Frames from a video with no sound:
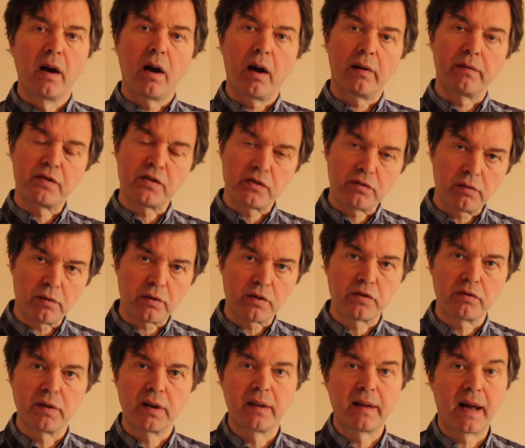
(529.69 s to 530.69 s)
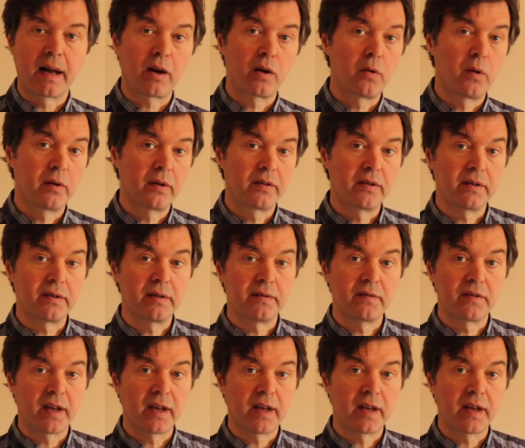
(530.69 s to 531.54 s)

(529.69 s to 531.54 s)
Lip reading: of structuring that qualitative